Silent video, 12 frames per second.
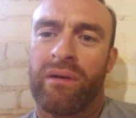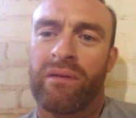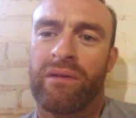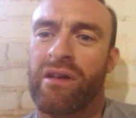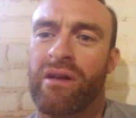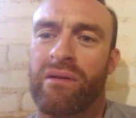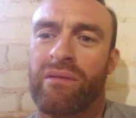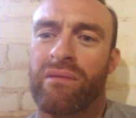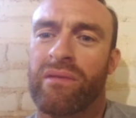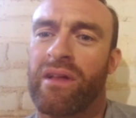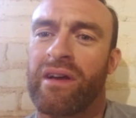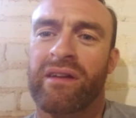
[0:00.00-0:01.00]
You know,
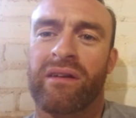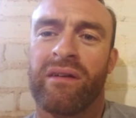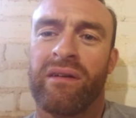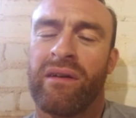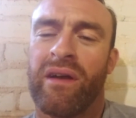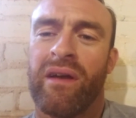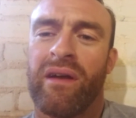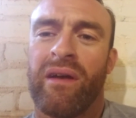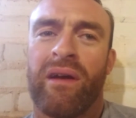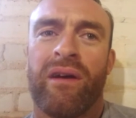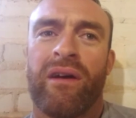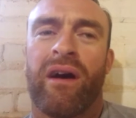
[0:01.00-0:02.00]
like,
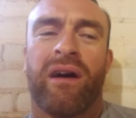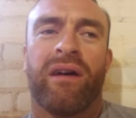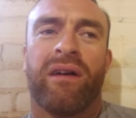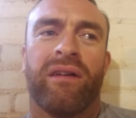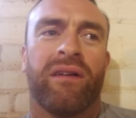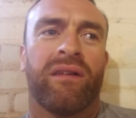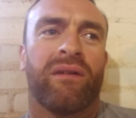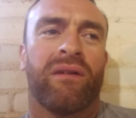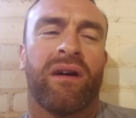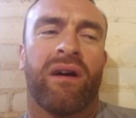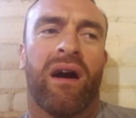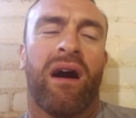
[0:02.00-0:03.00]
you know,
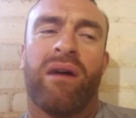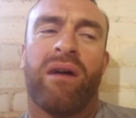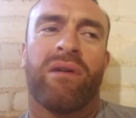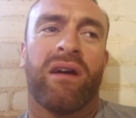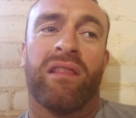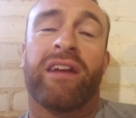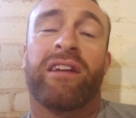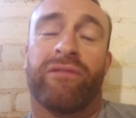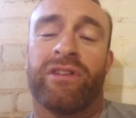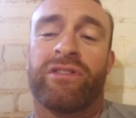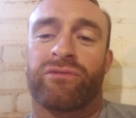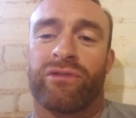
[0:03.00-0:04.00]
I like
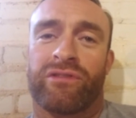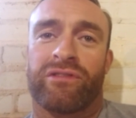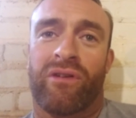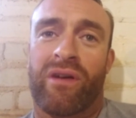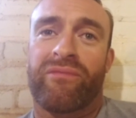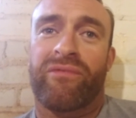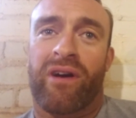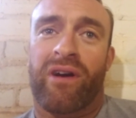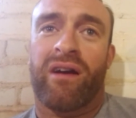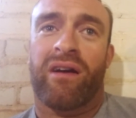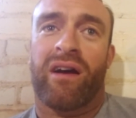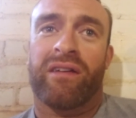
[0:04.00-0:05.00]
Vince Russo.
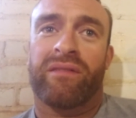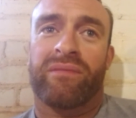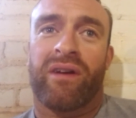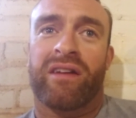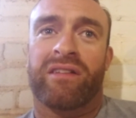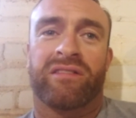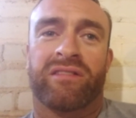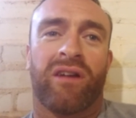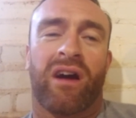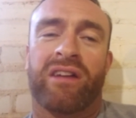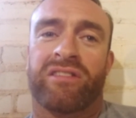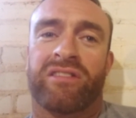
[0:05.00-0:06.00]

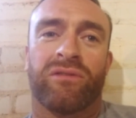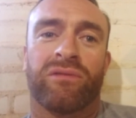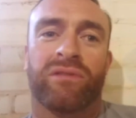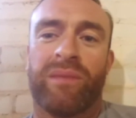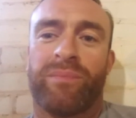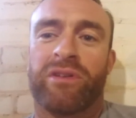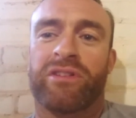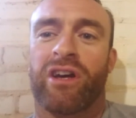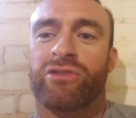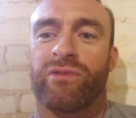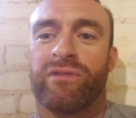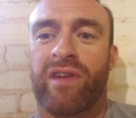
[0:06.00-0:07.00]
I still keep in
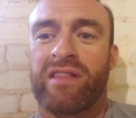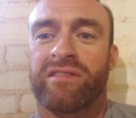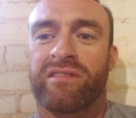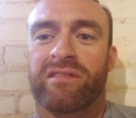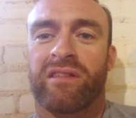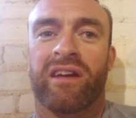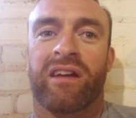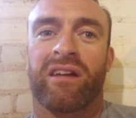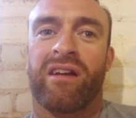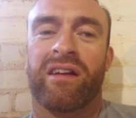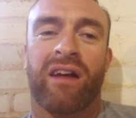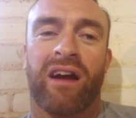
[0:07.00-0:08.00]
touch with Vince, like, and
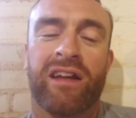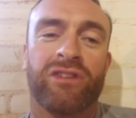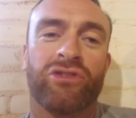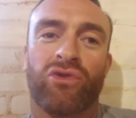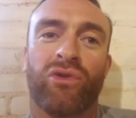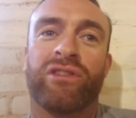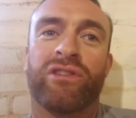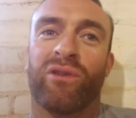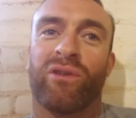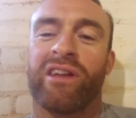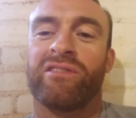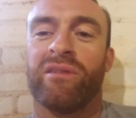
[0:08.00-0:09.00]
I enjoy
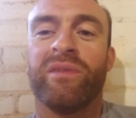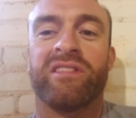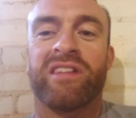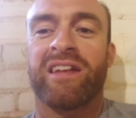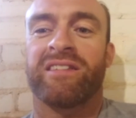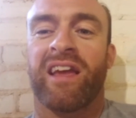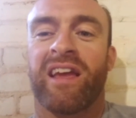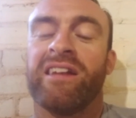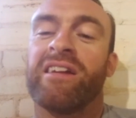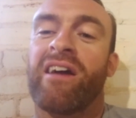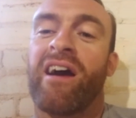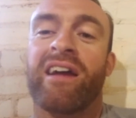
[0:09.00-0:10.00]
talking to him. He's an
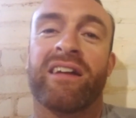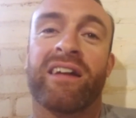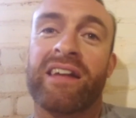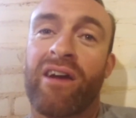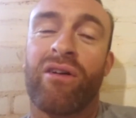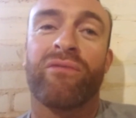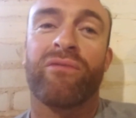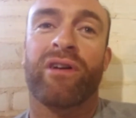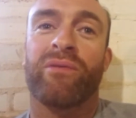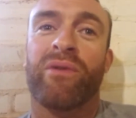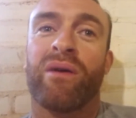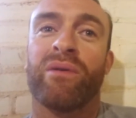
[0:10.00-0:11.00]
entertaining guy, and I get on very
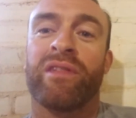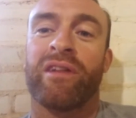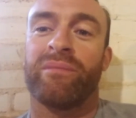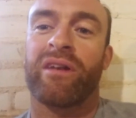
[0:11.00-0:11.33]
well with him.